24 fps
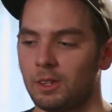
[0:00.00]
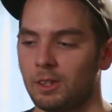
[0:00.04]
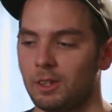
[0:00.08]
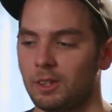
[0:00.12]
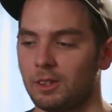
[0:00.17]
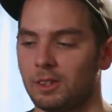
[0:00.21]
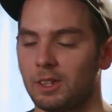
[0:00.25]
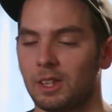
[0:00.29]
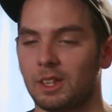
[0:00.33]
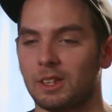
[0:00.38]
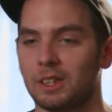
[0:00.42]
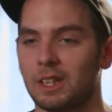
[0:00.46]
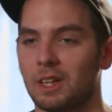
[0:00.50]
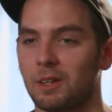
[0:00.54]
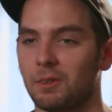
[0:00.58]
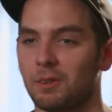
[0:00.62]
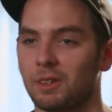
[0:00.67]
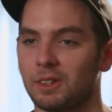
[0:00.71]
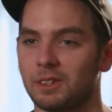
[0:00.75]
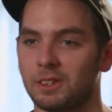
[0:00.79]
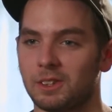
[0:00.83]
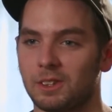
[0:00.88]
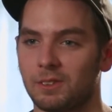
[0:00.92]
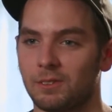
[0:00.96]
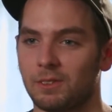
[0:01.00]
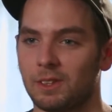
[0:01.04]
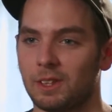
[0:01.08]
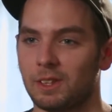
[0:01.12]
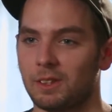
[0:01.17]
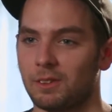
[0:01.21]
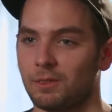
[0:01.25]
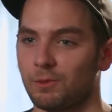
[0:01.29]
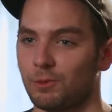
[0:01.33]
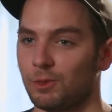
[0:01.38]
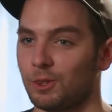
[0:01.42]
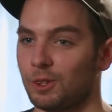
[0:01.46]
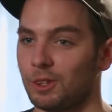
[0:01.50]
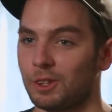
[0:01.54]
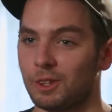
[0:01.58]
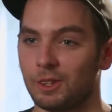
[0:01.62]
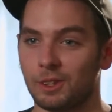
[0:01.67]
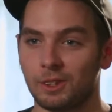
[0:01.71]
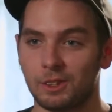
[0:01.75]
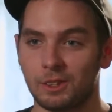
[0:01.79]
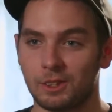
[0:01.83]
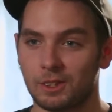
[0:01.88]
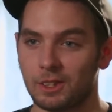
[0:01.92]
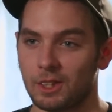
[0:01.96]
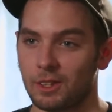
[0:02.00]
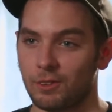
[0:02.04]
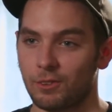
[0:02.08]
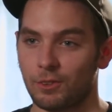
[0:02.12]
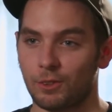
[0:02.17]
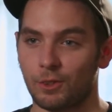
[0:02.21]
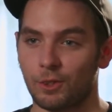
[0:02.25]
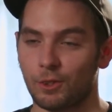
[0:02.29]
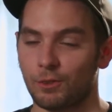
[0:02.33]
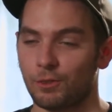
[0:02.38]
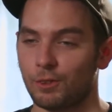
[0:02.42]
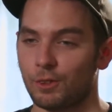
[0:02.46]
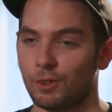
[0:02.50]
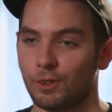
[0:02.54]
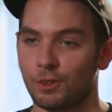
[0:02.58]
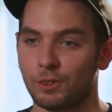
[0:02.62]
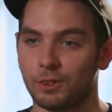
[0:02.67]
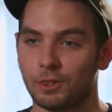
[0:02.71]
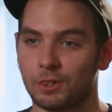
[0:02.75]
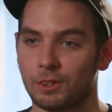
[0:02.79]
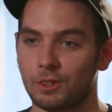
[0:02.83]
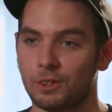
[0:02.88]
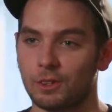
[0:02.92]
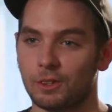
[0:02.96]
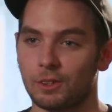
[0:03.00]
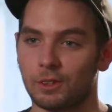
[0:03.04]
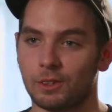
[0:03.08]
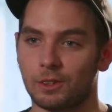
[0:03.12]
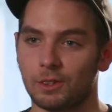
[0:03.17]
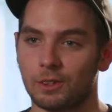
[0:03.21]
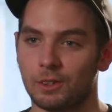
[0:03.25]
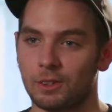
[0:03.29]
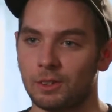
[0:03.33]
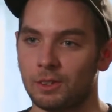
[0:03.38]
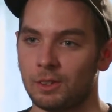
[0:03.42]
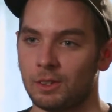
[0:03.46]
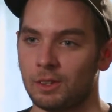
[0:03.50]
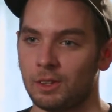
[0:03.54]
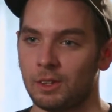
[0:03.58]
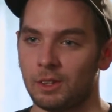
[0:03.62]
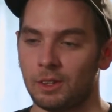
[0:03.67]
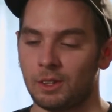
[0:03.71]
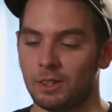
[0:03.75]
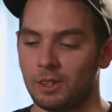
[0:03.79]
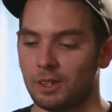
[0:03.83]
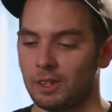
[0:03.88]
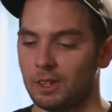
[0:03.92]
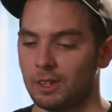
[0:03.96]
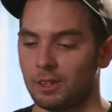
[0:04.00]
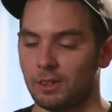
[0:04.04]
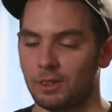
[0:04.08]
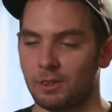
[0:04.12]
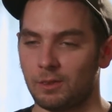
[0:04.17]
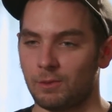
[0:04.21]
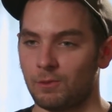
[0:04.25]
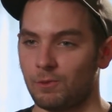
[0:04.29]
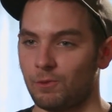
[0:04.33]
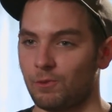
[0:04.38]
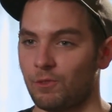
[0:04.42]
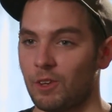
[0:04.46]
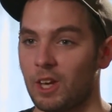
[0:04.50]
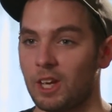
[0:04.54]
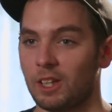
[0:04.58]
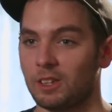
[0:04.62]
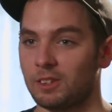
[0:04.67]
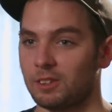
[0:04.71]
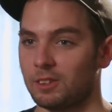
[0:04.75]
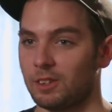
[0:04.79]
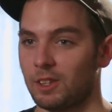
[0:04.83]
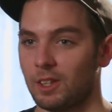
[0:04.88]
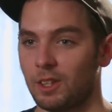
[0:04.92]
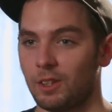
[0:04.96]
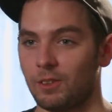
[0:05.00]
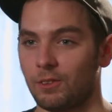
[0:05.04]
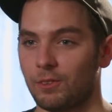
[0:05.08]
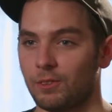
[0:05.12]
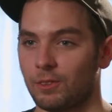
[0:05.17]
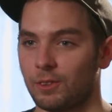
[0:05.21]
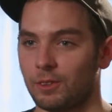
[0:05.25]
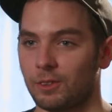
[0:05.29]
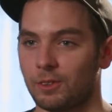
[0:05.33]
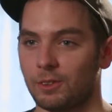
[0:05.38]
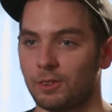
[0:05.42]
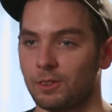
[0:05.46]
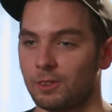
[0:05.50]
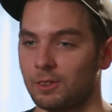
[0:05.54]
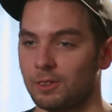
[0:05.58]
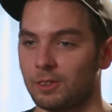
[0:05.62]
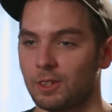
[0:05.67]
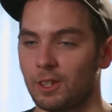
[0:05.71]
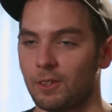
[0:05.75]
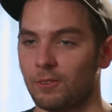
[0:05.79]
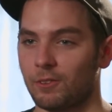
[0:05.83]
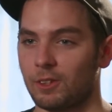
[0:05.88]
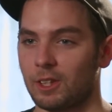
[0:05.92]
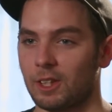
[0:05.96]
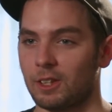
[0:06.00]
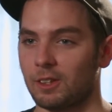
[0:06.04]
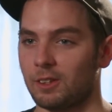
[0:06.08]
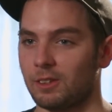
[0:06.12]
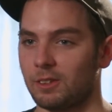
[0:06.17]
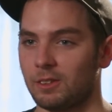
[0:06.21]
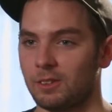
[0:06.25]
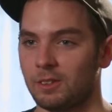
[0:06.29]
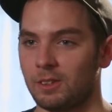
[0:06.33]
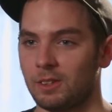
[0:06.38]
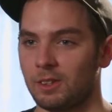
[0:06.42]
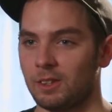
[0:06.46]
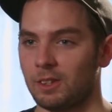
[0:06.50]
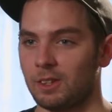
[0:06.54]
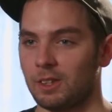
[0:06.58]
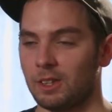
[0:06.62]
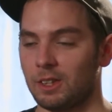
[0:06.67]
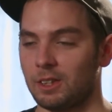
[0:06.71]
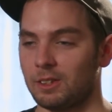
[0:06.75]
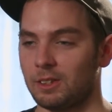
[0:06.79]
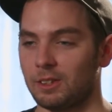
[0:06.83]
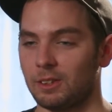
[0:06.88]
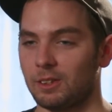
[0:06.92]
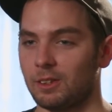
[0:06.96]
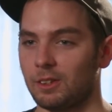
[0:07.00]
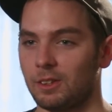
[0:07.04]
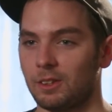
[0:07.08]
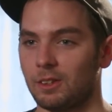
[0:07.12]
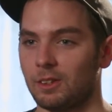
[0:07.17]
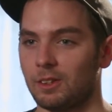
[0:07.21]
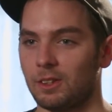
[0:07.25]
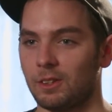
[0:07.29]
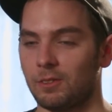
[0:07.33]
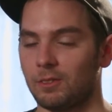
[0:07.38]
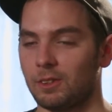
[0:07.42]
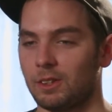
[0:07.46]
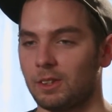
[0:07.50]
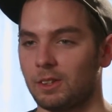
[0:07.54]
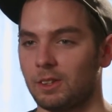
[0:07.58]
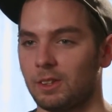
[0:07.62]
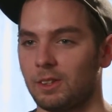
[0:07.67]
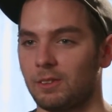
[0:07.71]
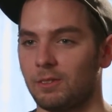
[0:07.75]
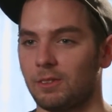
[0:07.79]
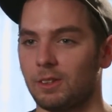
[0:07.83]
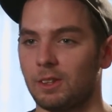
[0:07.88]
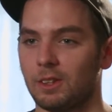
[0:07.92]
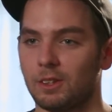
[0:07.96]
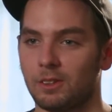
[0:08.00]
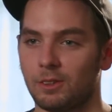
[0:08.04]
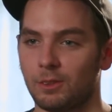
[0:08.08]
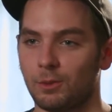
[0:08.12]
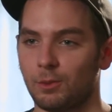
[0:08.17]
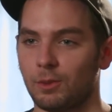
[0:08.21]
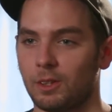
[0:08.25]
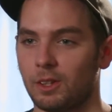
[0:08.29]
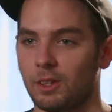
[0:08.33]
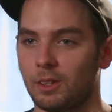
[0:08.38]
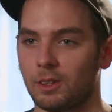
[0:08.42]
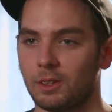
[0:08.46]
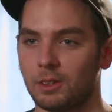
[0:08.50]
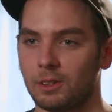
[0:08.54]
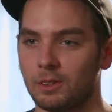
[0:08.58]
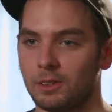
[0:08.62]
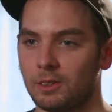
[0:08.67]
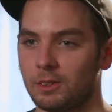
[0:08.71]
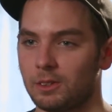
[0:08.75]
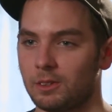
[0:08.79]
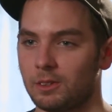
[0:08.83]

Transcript: you take that risk of getting really good stuff and overdosing or getting fake stuff or just stuff that isn't good enough to even get you well.